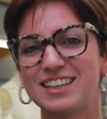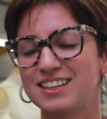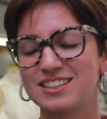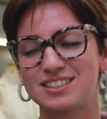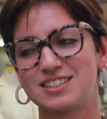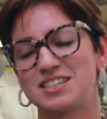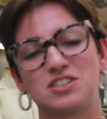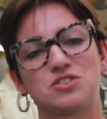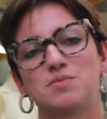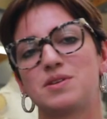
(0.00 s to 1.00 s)
I think this is an
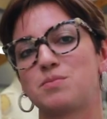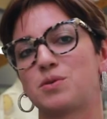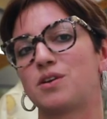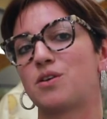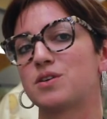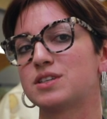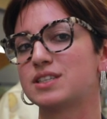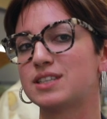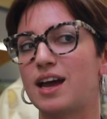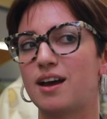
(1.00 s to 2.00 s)
extremely important
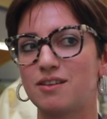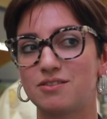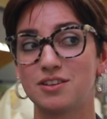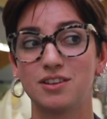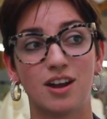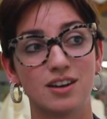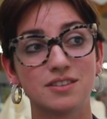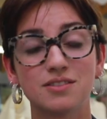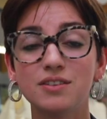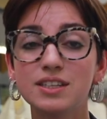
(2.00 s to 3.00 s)
course uh, for a lot of
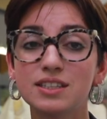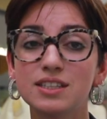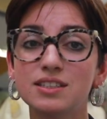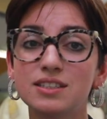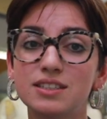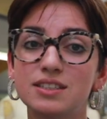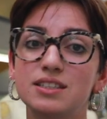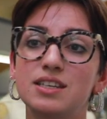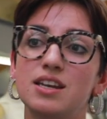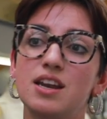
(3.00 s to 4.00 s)
different
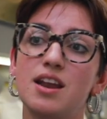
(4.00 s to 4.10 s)
reasons.